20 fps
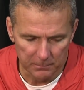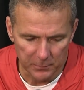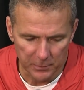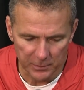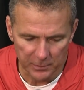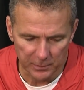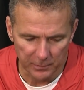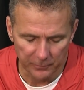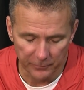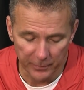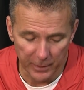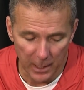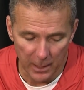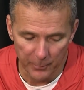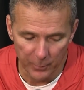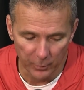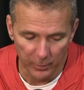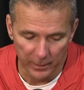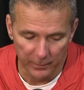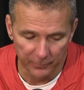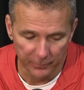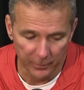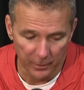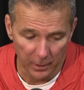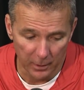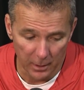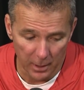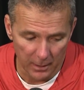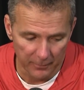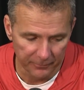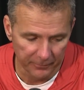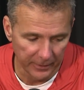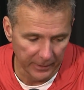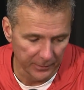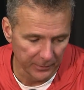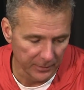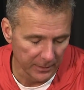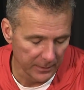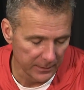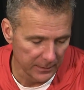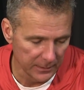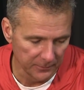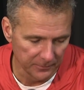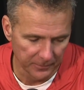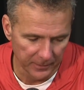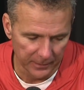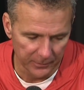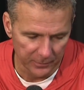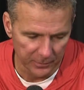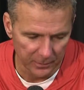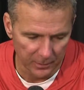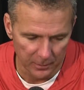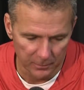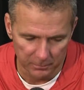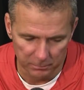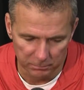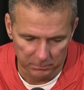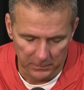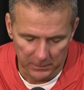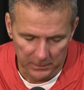just a phenomenal effort on offense, on defense. You know,